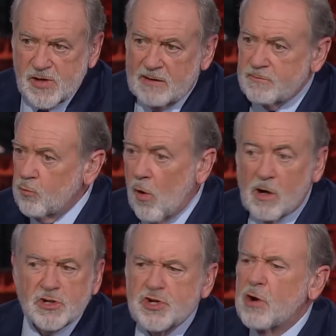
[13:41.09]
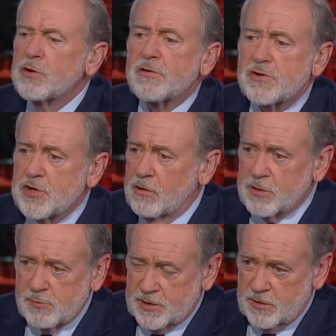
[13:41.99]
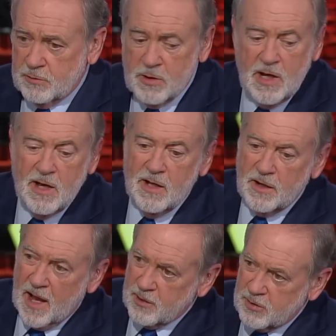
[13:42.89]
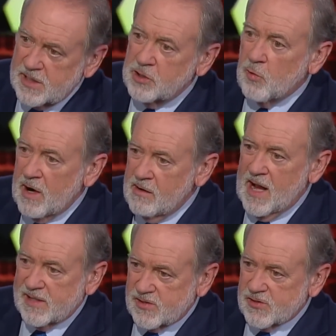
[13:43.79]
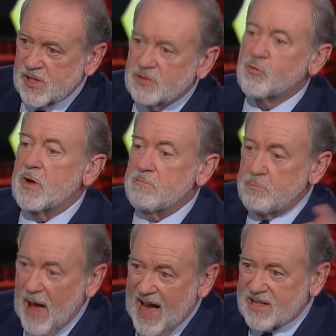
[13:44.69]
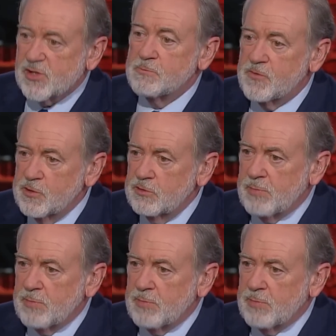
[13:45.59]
I've walked shoulder to shoulder with you, not only in the warehouses as we pack some food